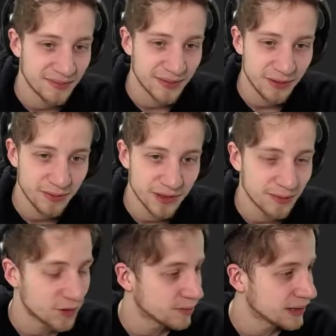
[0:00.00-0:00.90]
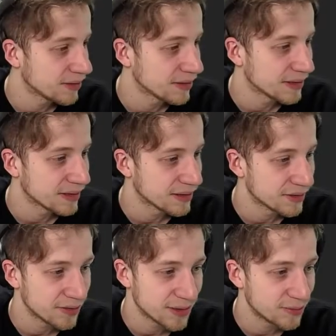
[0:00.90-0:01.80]
you seem to
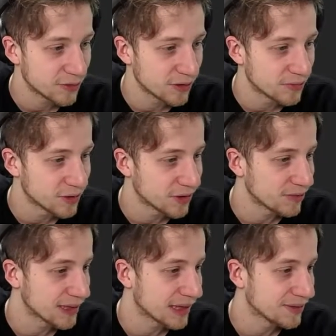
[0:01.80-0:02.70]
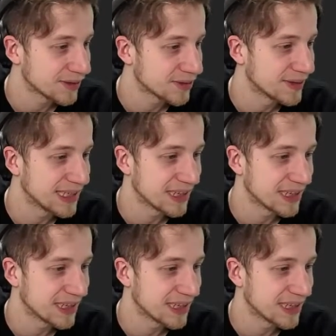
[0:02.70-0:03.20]
know what you are doing now, so that's